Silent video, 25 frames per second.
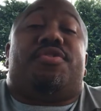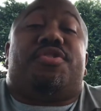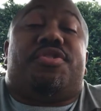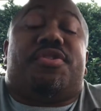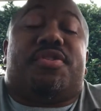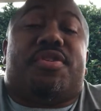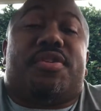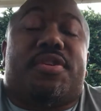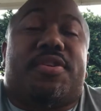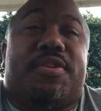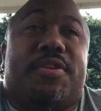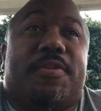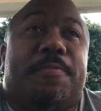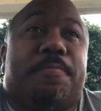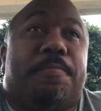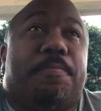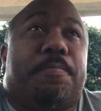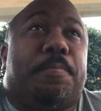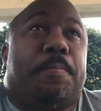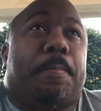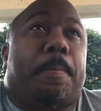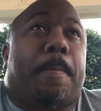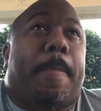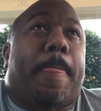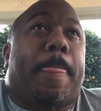should
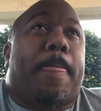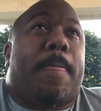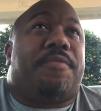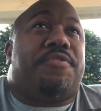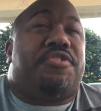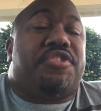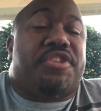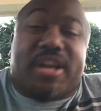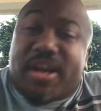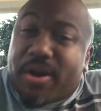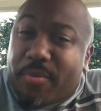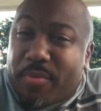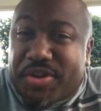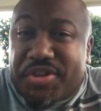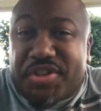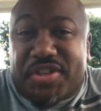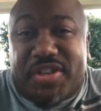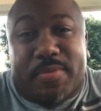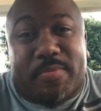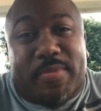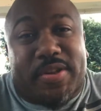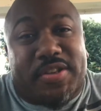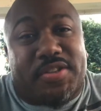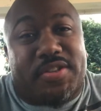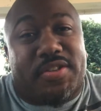cherish
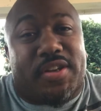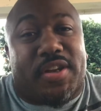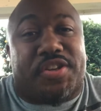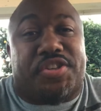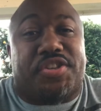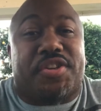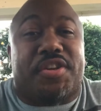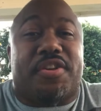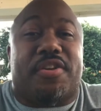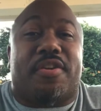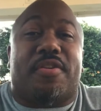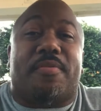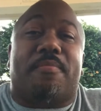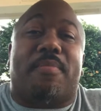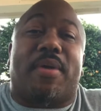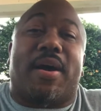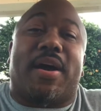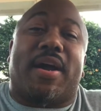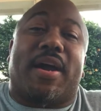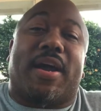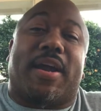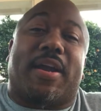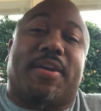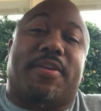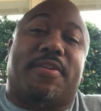them as such in your
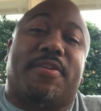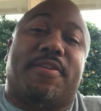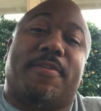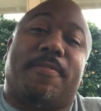mind.